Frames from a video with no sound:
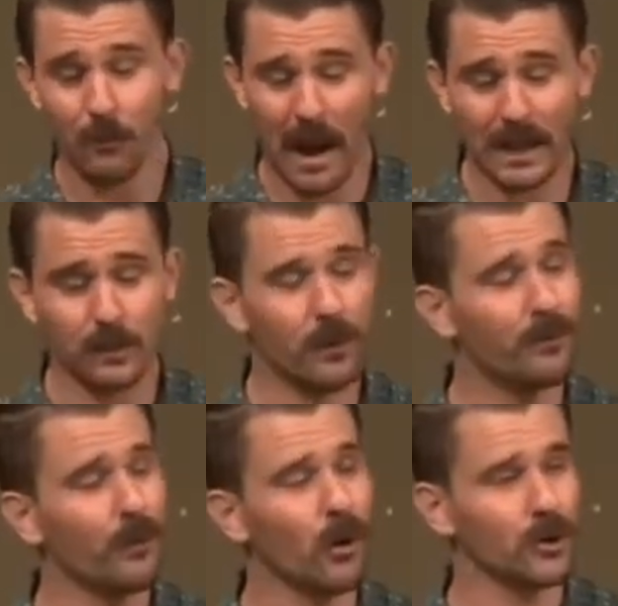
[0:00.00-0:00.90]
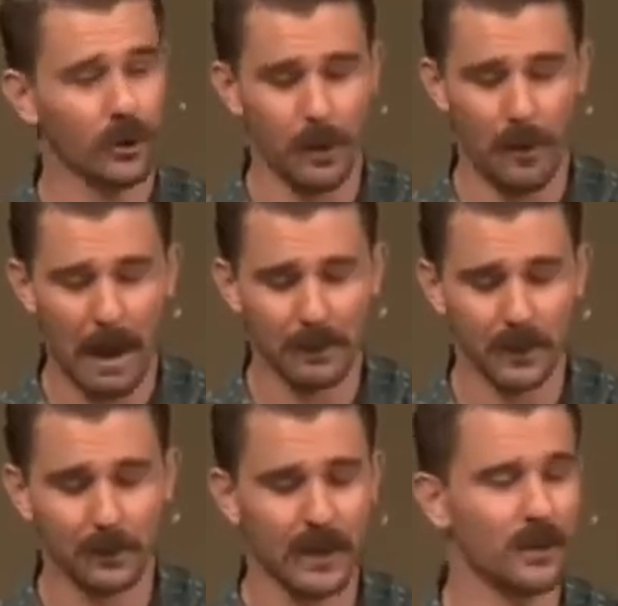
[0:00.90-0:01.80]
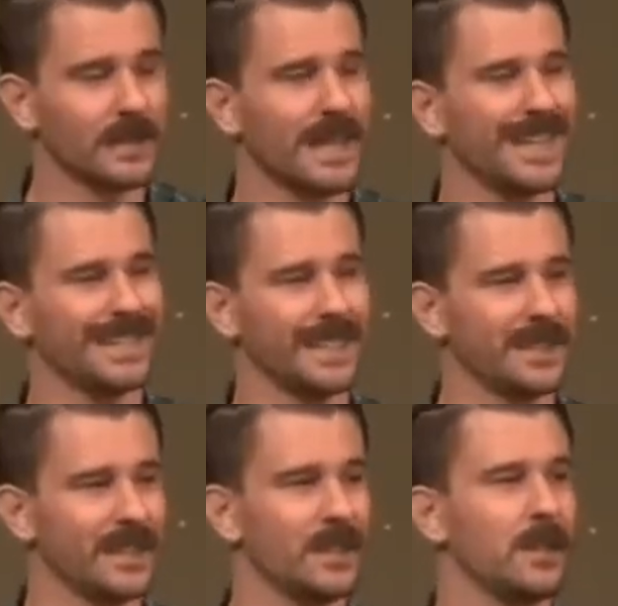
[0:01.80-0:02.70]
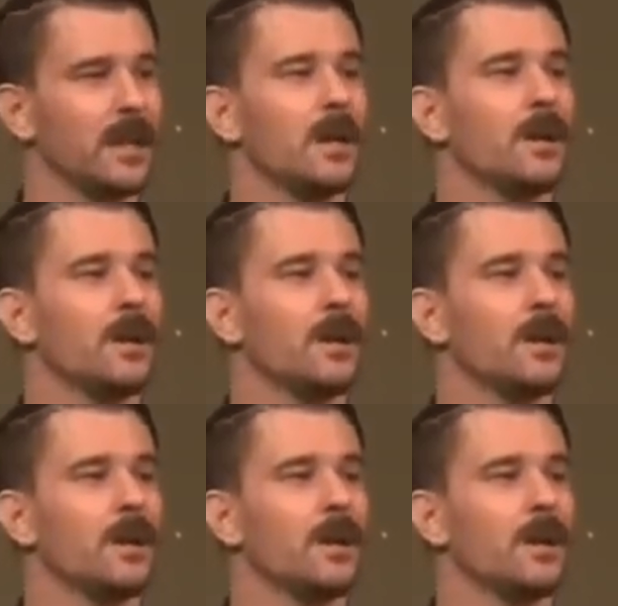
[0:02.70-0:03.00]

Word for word: ranks before John the Baptist because he existed